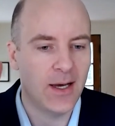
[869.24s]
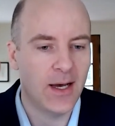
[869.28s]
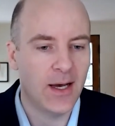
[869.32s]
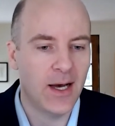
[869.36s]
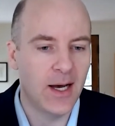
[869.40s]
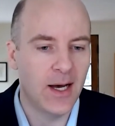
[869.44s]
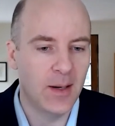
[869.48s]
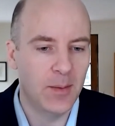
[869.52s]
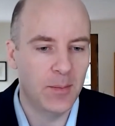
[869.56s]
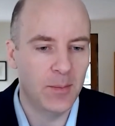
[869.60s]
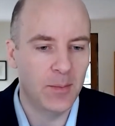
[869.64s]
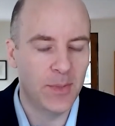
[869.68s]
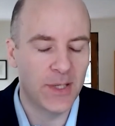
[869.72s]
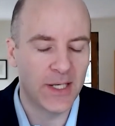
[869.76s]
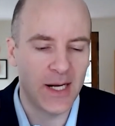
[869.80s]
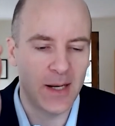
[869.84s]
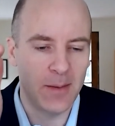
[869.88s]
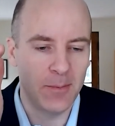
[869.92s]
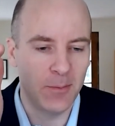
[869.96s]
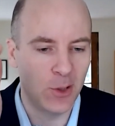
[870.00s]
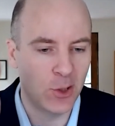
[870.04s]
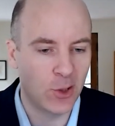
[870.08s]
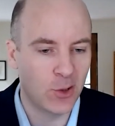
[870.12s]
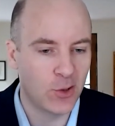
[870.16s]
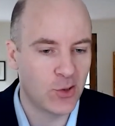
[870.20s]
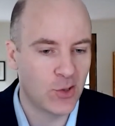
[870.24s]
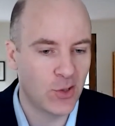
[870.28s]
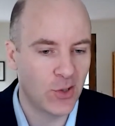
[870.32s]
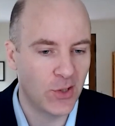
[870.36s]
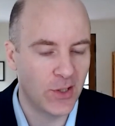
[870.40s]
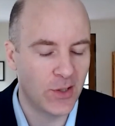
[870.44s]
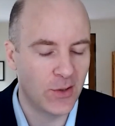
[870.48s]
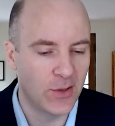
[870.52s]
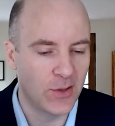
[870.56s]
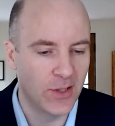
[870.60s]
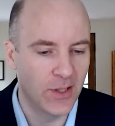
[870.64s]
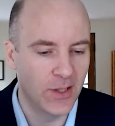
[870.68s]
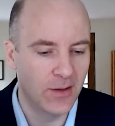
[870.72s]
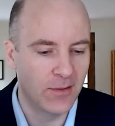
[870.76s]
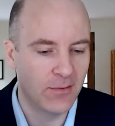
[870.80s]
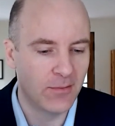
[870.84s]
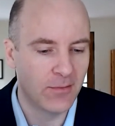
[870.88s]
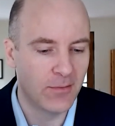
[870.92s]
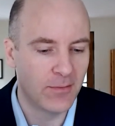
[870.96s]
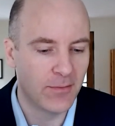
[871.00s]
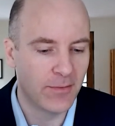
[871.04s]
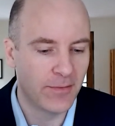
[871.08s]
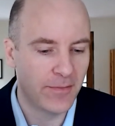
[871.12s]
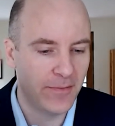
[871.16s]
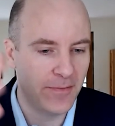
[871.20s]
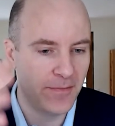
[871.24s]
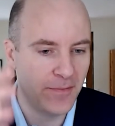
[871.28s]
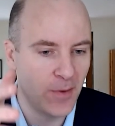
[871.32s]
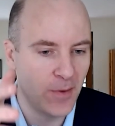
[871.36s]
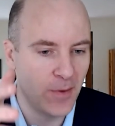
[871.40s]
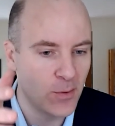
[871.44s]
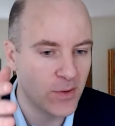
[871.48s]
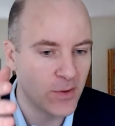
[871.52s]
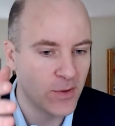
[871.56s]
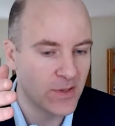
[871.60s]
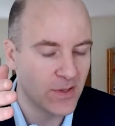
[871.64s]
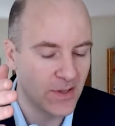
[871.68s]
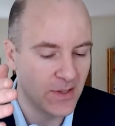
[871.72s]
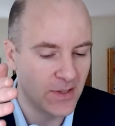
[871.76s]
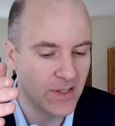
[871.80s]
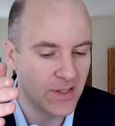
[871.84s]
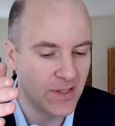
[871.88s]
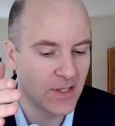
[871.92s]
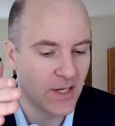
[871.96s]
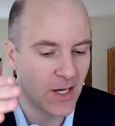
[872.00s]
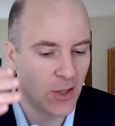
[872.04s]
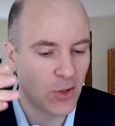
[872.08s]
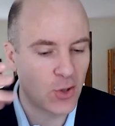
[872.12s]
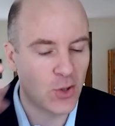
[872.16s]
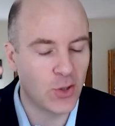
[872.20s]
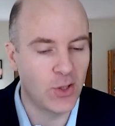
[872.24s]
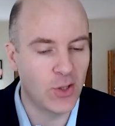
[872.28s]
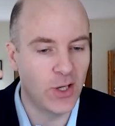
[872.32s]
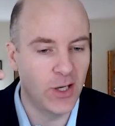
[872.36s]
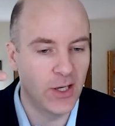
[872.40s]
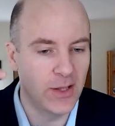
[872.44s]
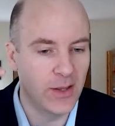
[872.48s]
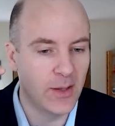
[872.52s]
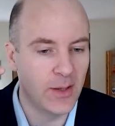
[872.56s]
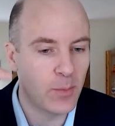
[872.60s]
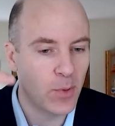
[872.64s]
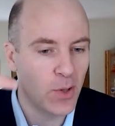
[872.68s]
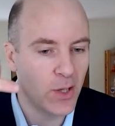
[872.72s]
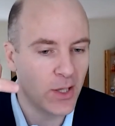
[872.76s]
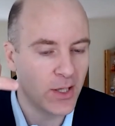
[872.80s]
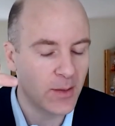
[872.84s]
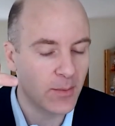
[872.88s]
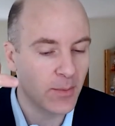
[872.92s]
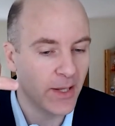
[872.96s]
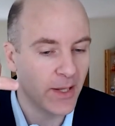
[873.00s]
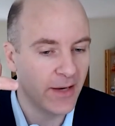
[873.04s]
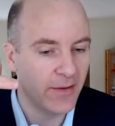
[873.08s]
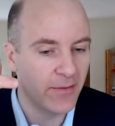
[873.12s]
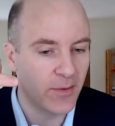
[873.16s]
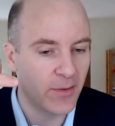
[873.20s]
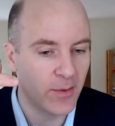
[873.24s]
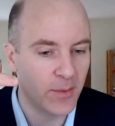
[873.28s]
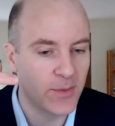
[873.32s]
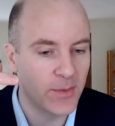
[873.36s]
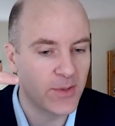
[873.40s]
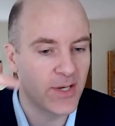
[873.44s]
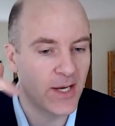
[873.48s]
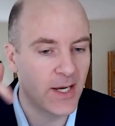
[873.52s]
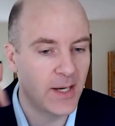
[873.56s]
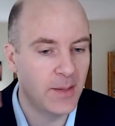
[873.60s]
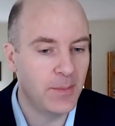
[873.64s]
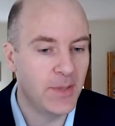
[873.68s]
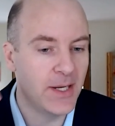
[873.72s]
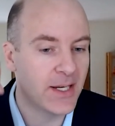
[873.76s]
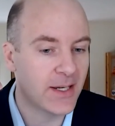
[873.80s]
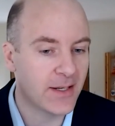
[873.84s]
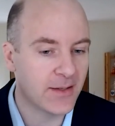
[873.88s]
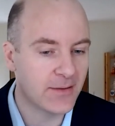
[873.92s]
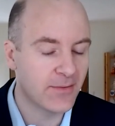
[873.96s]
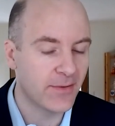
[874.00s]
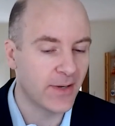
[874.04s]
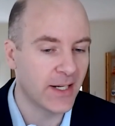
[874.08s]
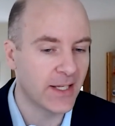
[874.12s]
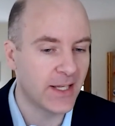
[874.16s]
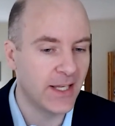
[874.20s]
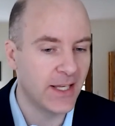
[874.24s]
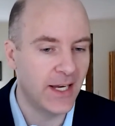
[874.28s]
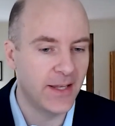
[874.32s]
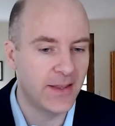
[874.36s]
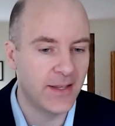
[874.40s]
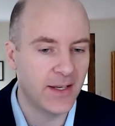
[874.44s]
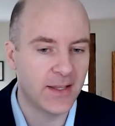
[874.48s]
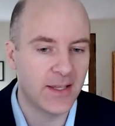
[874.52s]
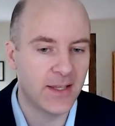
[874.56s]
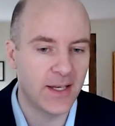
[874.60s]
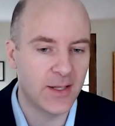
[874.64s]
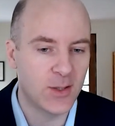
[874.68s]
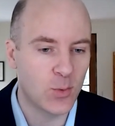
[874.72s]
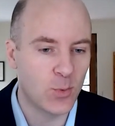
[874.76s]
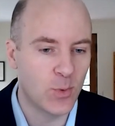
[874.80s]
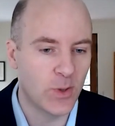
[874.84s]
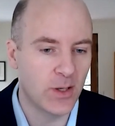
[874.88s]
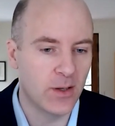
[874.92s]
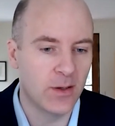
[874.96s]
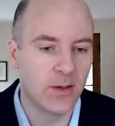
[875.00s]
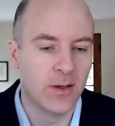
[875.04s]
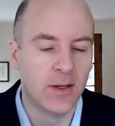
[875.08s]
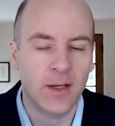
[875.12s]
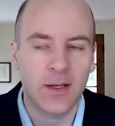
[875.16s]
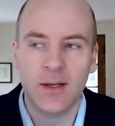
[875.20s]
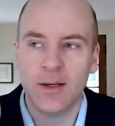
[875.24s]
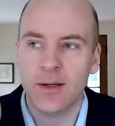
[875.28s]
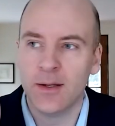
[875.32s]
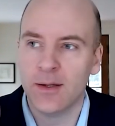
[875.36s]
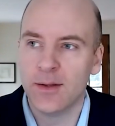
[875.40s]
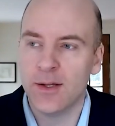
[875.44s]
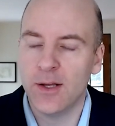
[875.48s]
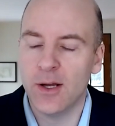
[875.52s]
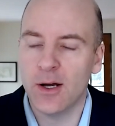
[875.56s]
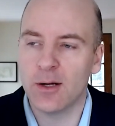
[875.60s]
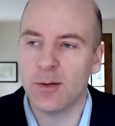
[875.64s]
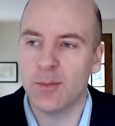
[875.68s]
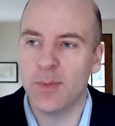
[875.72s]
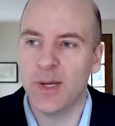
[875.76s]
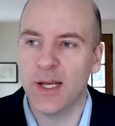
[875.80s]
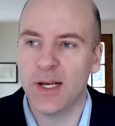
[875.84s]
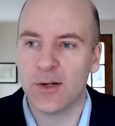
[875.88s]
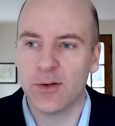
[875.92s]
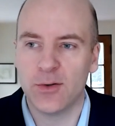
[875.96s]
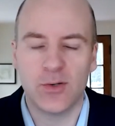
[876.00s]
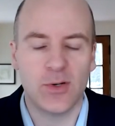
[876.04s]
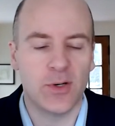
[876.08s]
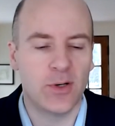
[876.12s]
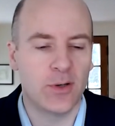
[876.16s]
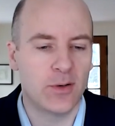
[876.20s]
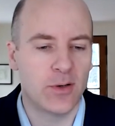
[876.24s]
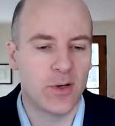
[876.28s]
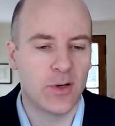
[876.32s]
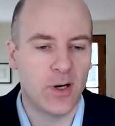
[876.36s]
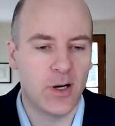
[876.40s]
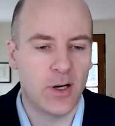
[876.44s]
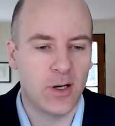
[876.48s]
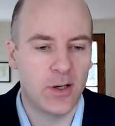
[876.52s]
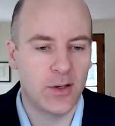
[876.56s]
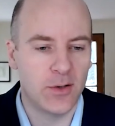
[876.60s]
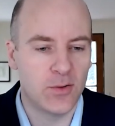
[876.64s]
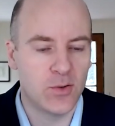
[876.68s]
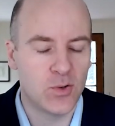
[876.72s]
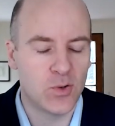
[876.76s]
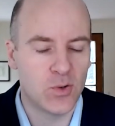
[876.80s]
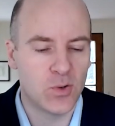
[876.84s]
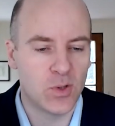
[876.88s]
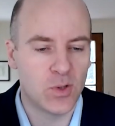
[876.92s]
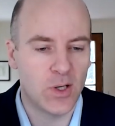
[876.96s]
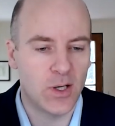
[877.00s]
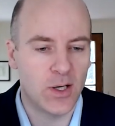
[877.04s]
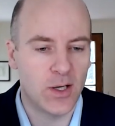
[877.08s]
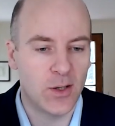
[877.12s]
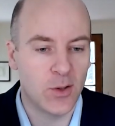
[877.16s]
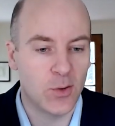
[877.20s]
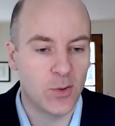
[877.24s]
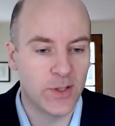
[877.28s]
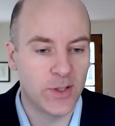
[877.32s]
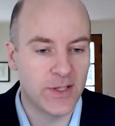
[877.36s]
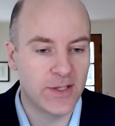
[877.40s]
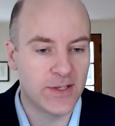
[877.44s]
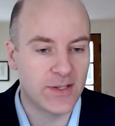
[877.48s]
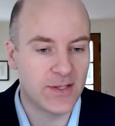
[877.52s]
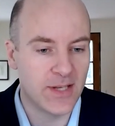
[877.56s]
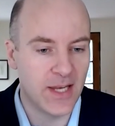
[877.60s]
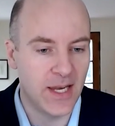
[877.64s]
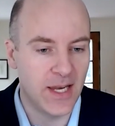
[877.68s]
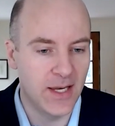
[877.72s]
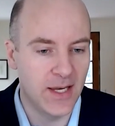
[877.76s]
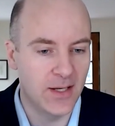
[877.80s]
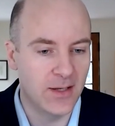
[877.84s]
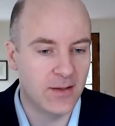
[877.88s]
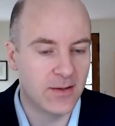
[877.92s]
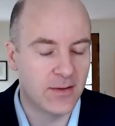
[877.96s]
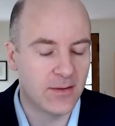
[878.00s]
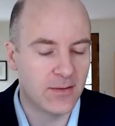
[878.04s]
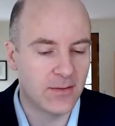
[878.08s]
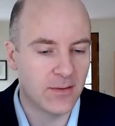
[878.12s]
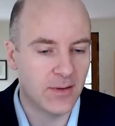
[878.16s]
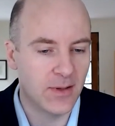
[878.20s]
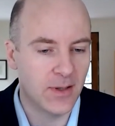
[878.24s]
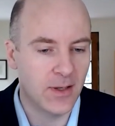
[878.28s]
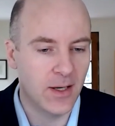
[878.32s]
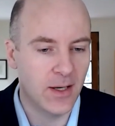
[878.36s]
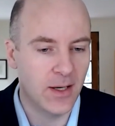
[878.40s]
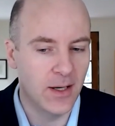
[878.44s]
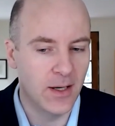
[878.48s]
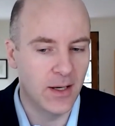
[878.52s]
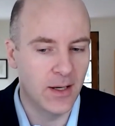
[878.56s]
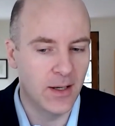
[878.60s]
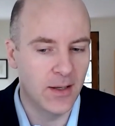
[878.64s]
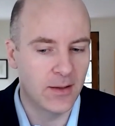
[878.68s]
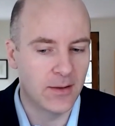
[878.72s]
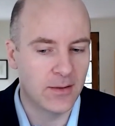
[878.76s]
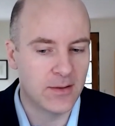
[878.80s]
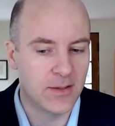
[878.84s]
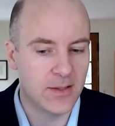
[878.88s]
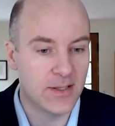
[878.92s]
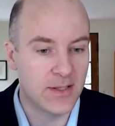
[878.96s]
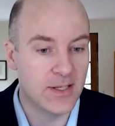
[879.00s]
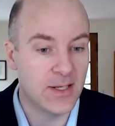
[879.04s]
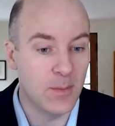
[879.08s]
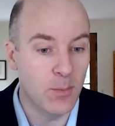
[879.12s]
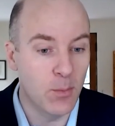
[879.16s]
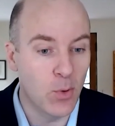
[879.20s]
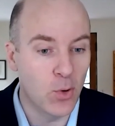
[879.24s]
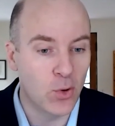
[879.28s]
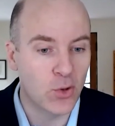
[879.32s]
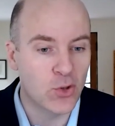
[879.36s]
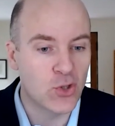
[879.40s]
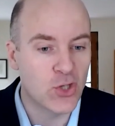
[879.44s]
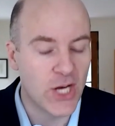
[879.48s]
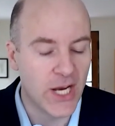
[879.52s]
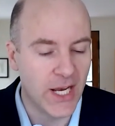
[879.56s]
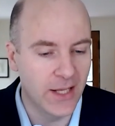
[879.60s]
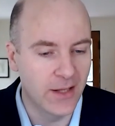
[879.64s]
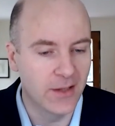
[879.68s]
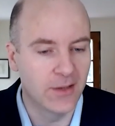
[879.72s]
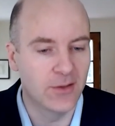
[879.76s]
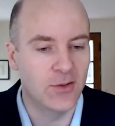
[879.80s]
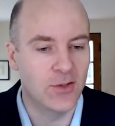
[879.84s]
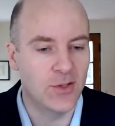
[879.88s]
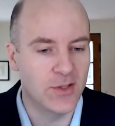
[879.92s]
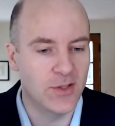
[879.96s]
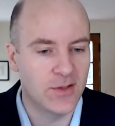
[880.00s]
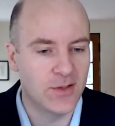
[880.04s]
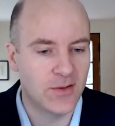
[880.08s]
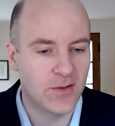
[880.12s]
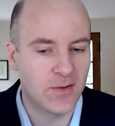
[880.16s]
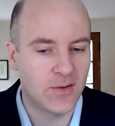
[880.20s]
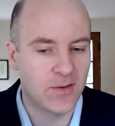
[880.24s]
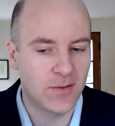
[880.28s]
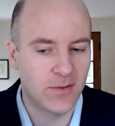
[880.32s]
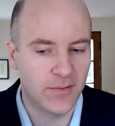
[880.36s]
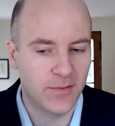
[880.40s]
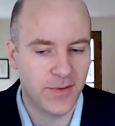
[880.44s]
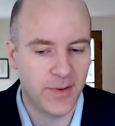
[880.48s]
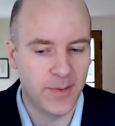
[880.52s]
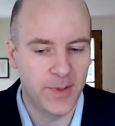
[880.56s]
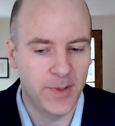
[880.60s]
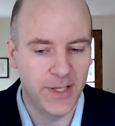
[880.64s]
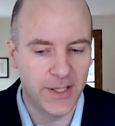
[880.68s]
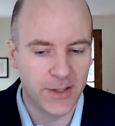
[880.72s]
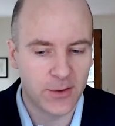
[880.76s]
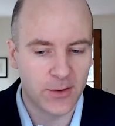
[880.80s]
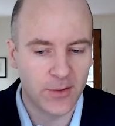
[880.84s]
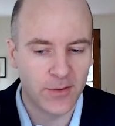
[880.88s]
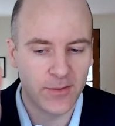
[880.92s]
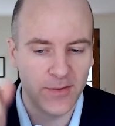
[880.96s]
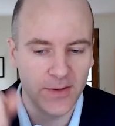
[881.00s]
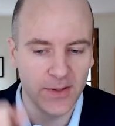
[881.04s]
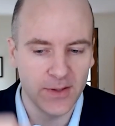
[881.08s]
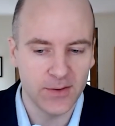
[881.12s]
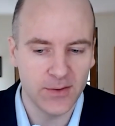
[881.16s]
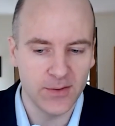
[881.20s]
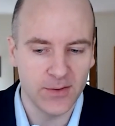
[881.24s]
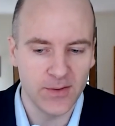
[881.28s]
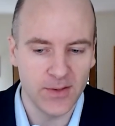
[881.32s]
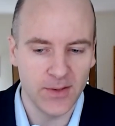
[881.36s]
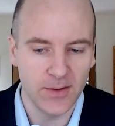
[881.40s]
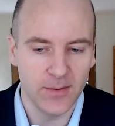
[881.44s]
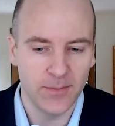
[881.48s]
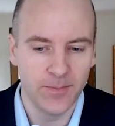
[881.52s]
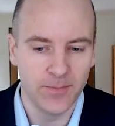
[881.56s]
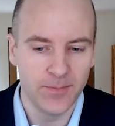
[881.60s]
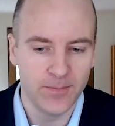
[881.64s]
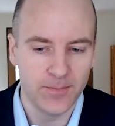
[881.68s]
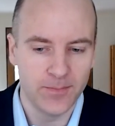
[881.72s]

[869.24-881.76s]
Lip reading: but I'm largely going to focus the discussion on the product platform side because, frankly, I think that's where the automakers are going to stand to see more challenges from electric vehicles here.